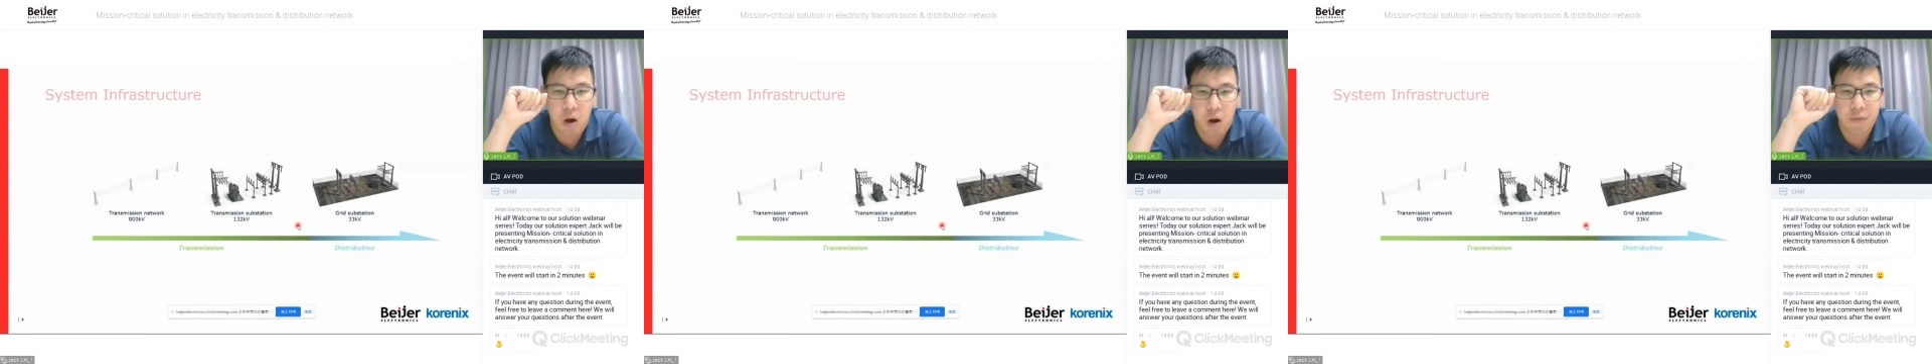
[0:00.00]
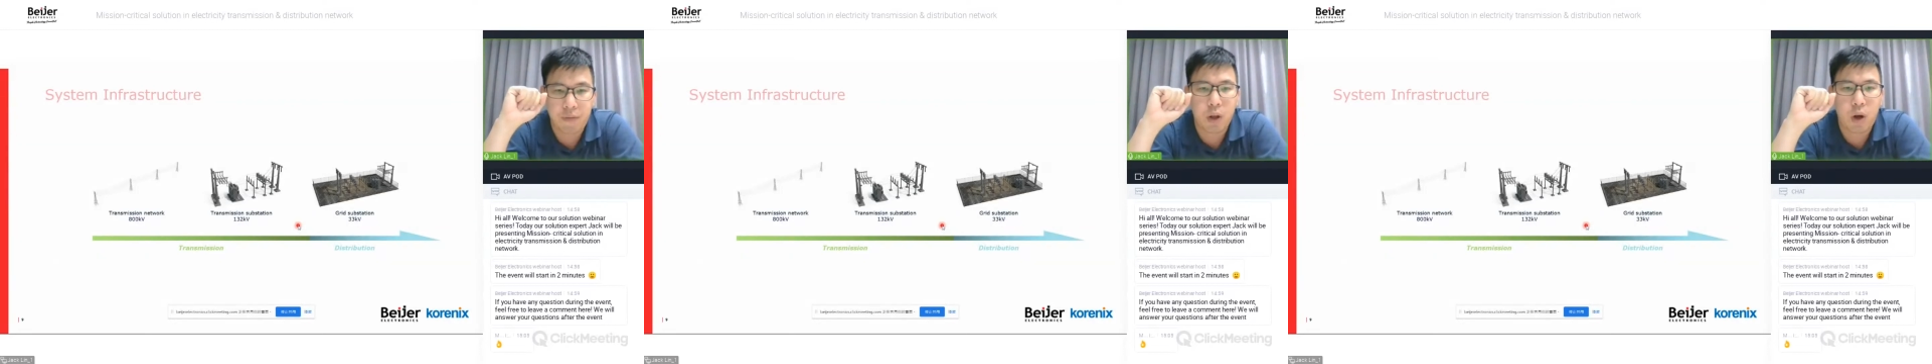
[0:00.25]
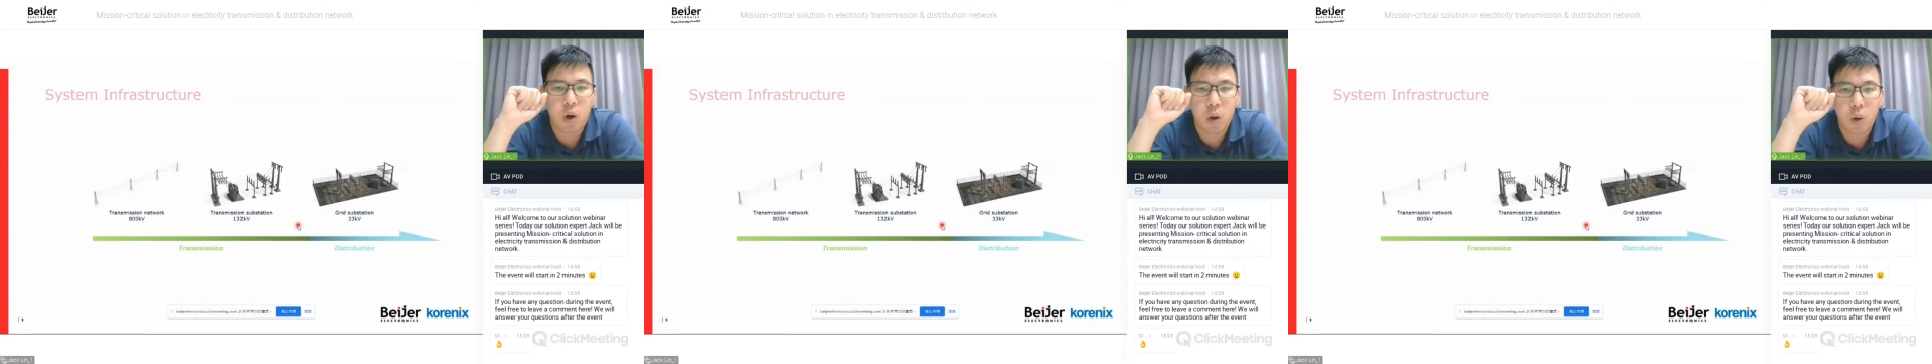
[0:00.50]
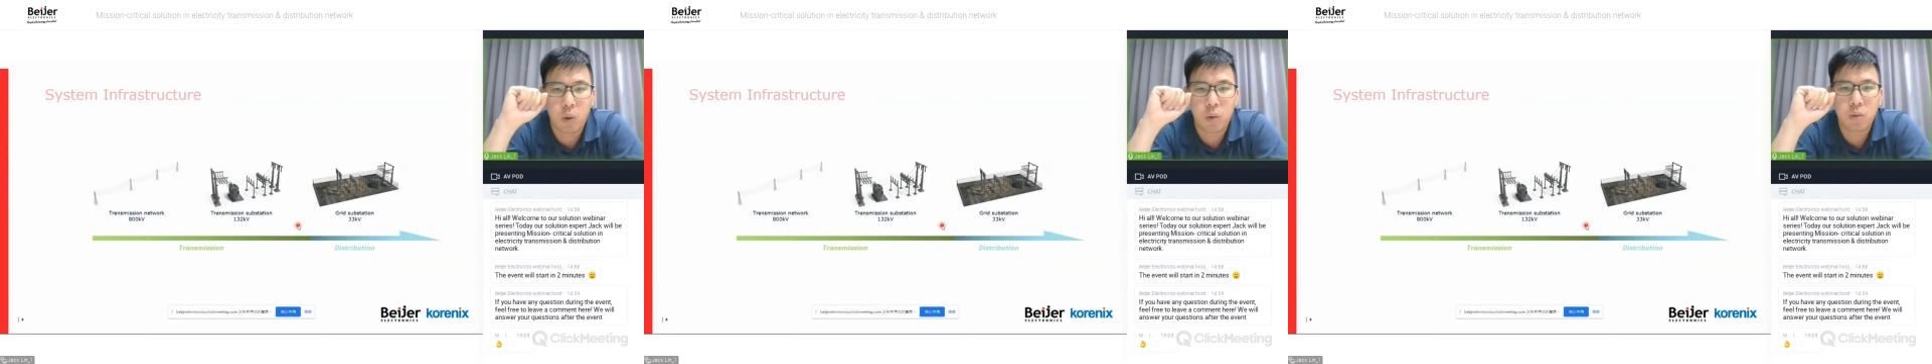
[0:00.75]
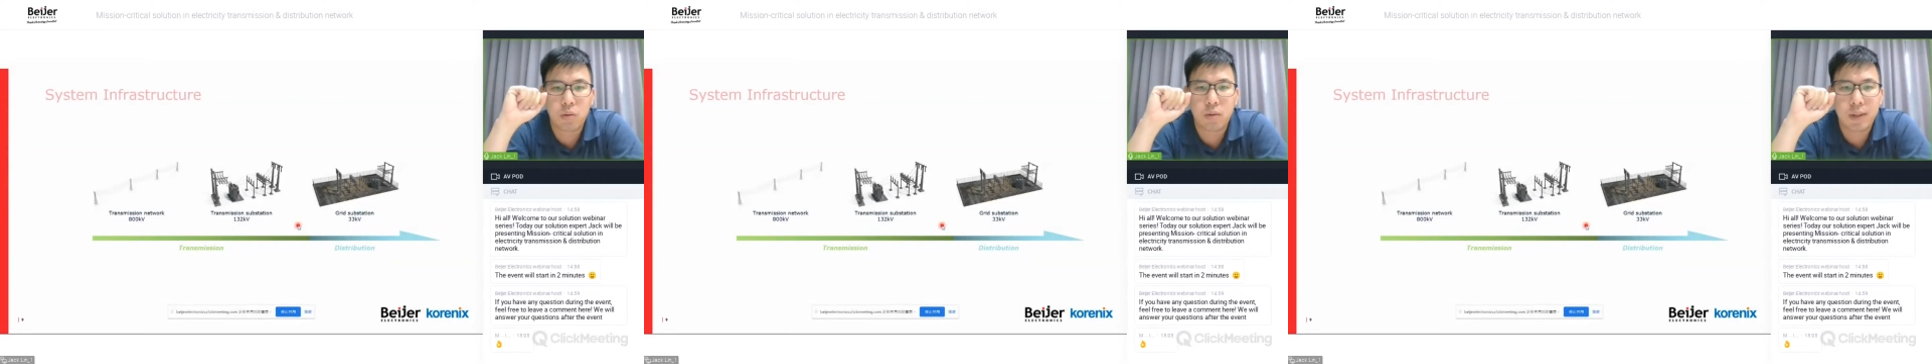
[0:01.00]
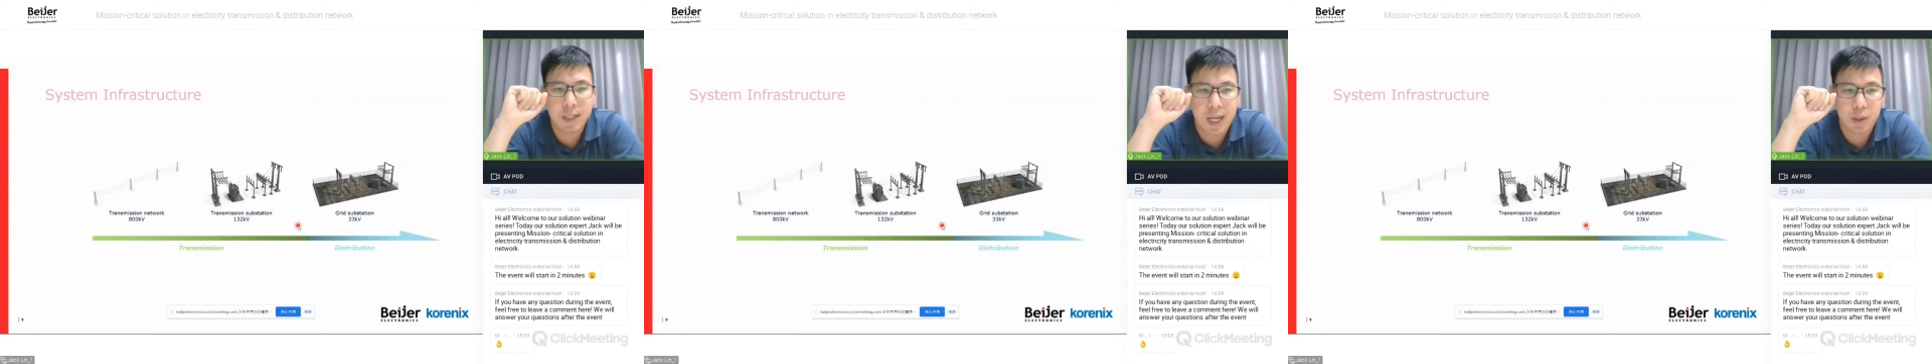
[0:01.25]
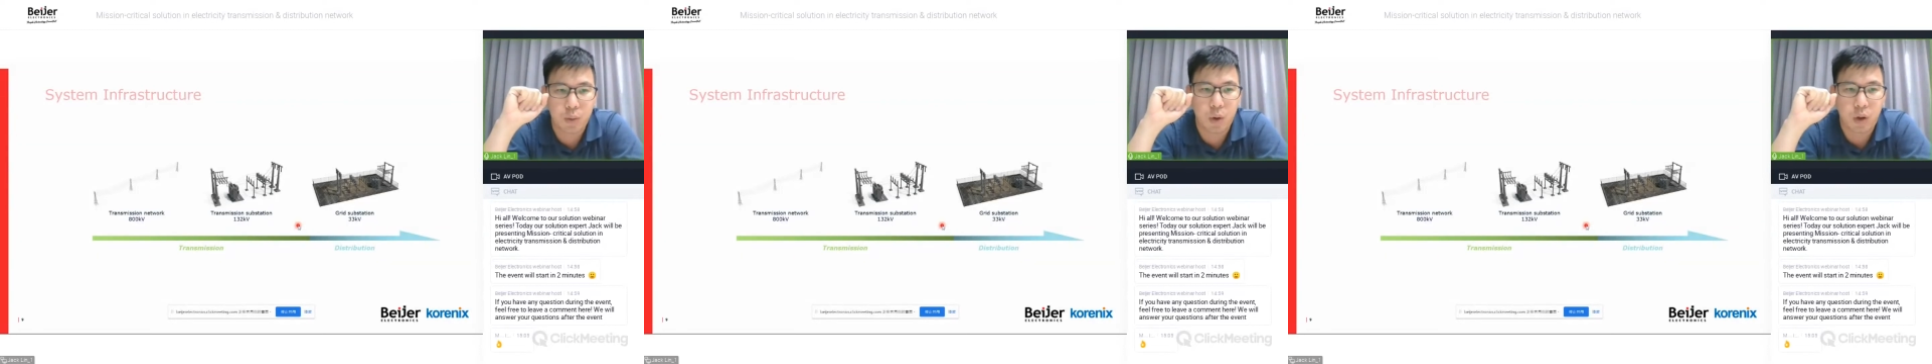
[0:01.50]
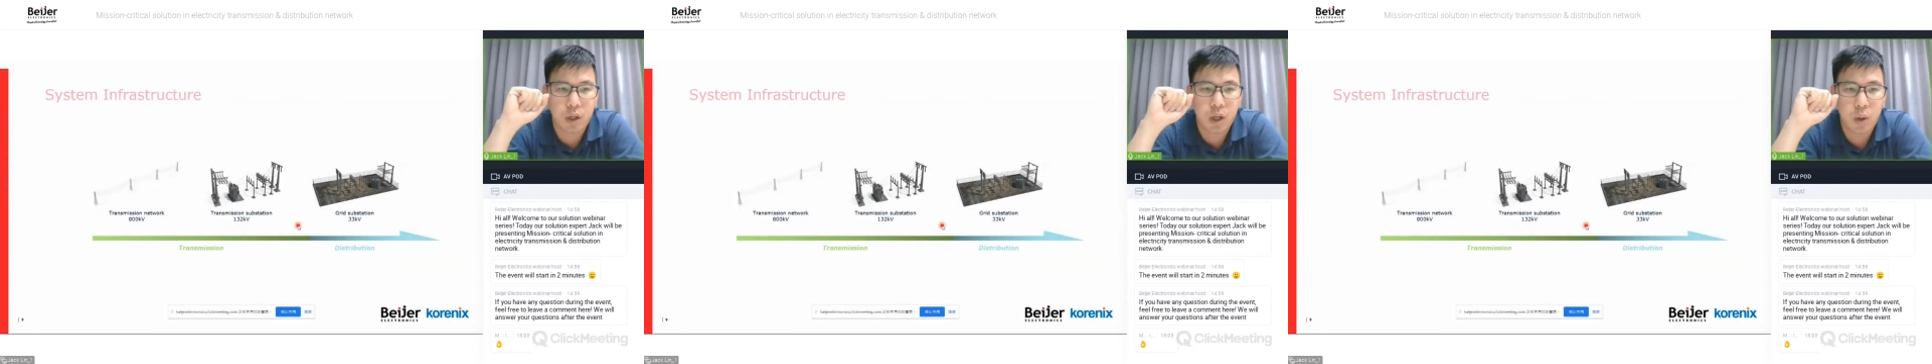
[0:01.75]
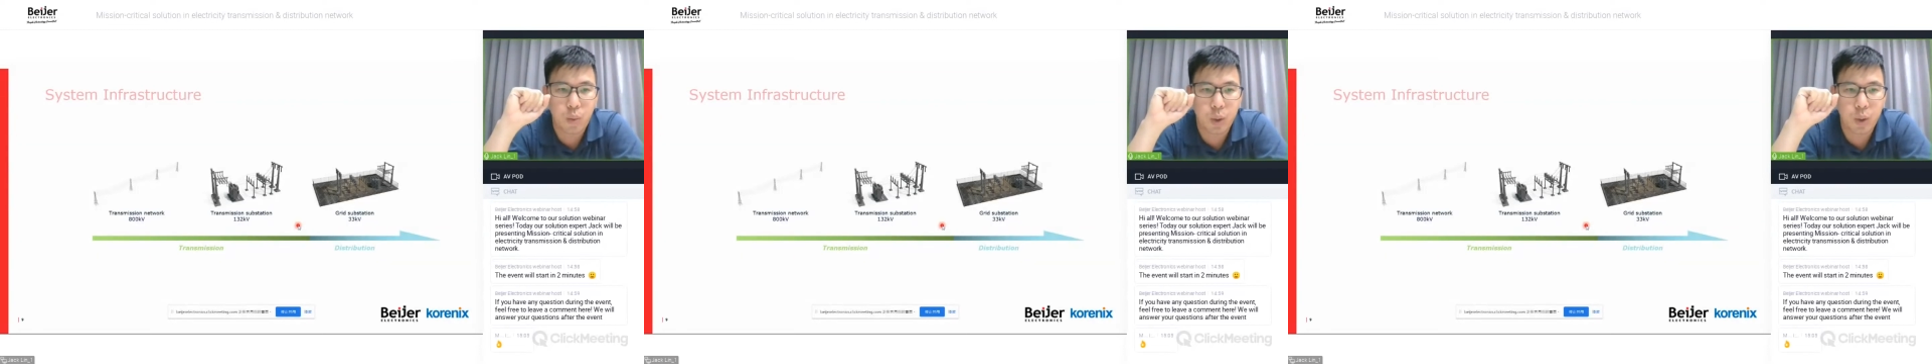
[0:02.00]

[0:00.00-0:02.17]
of the whole network,